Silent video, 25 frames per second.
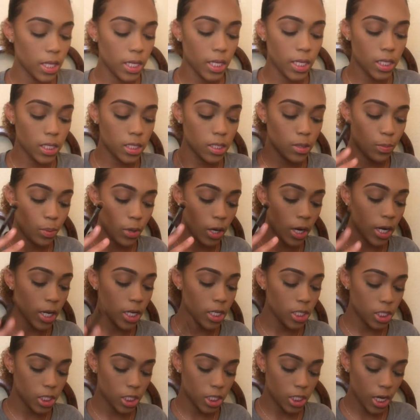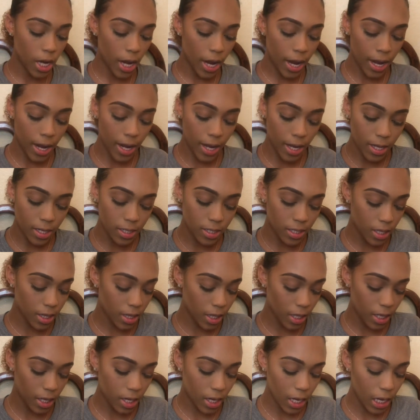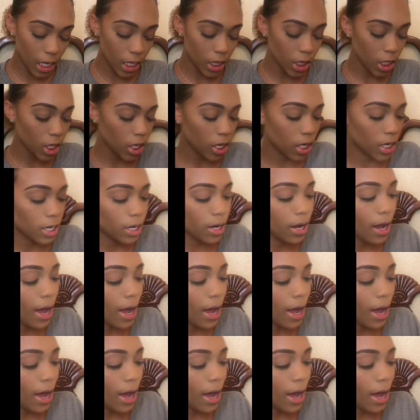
this brush and the color